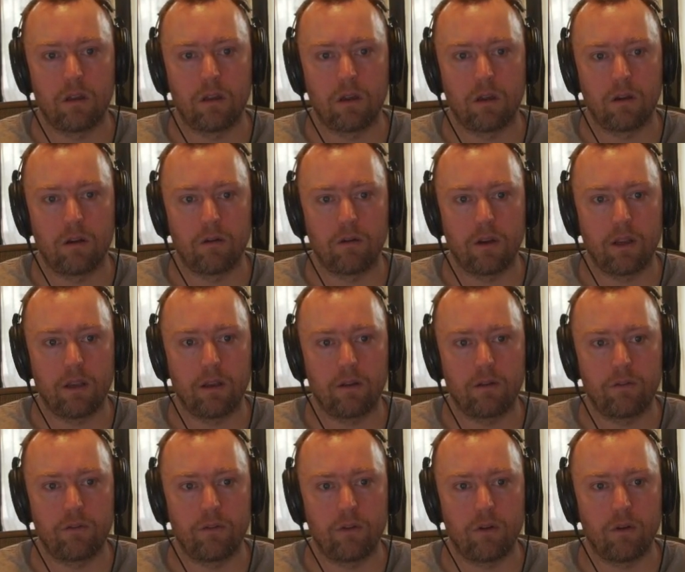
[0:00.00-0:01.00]
All right,
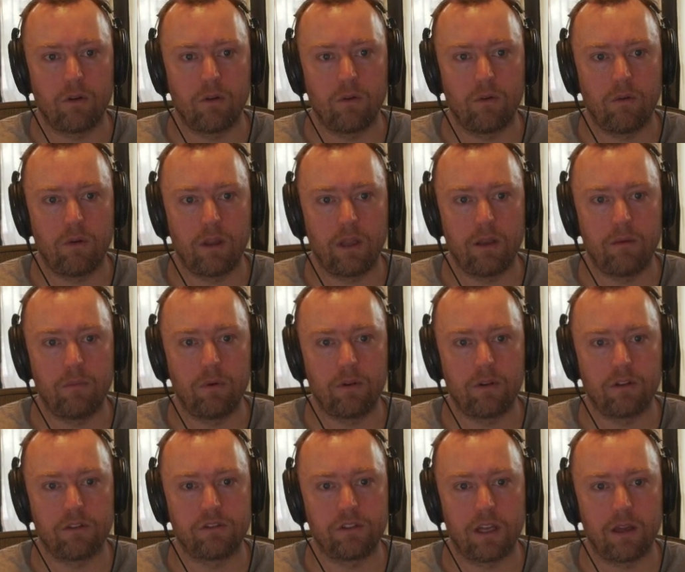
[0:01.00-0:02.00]
so input
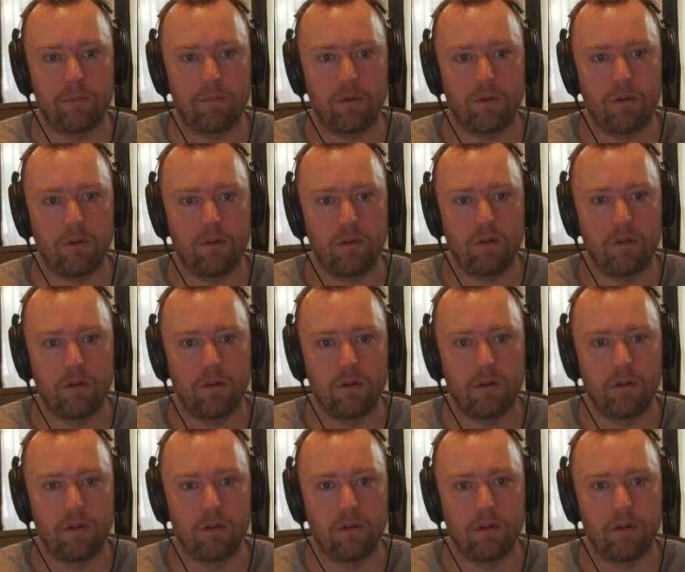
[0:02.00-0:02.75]
to sample